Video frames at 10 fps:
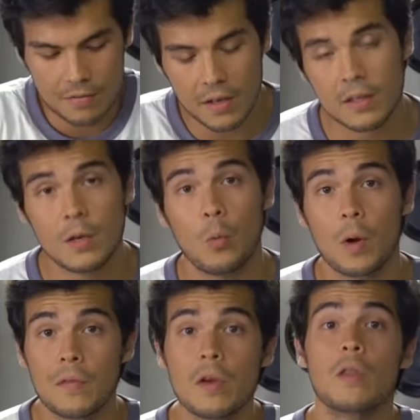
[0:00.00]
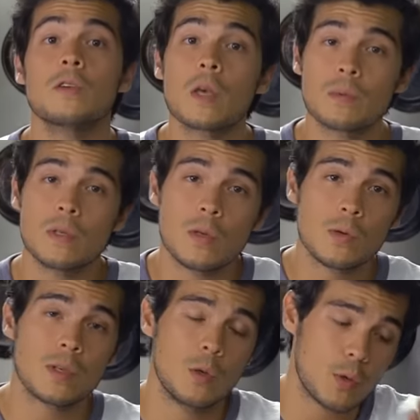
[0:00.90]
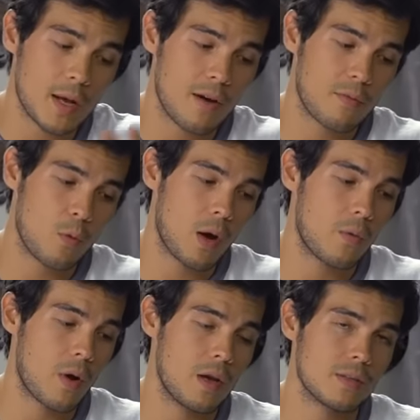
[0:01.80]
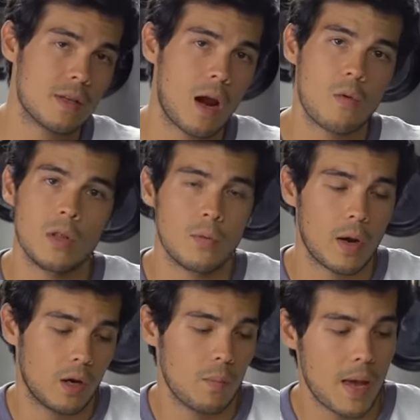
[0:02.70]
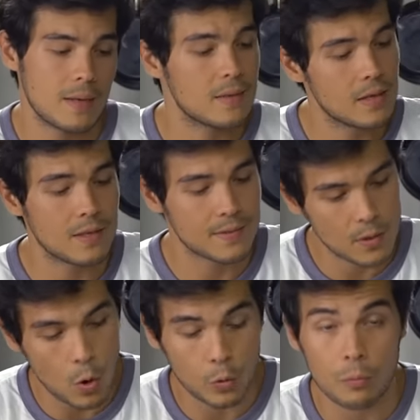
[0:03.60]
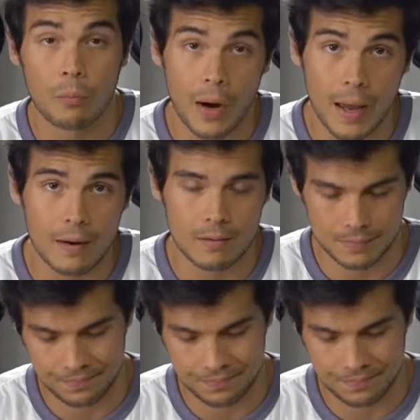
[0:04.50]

Finally, one of the other substitutes that you could have for white rice that I really recommend is oat bran.